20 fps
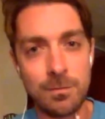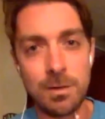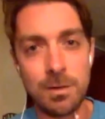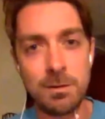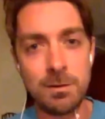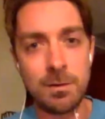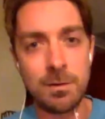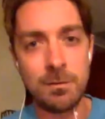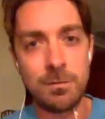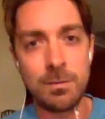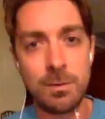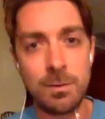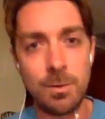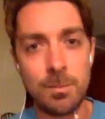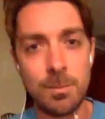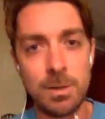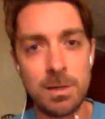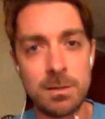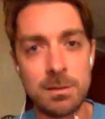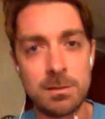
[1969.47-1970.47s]
want
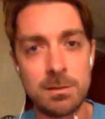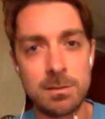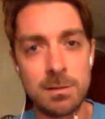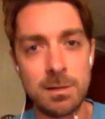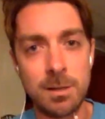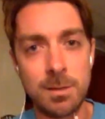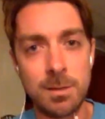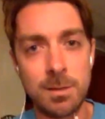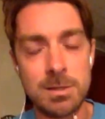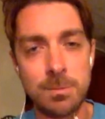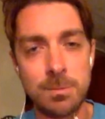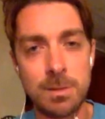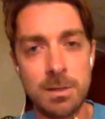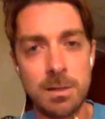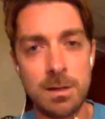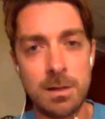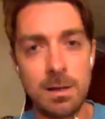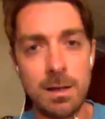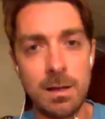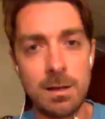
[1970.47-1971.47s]
me to talk about
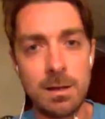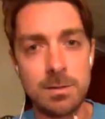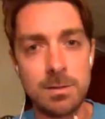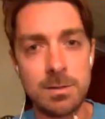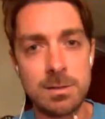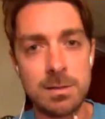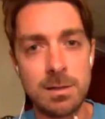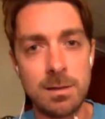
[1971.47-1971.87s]
something else.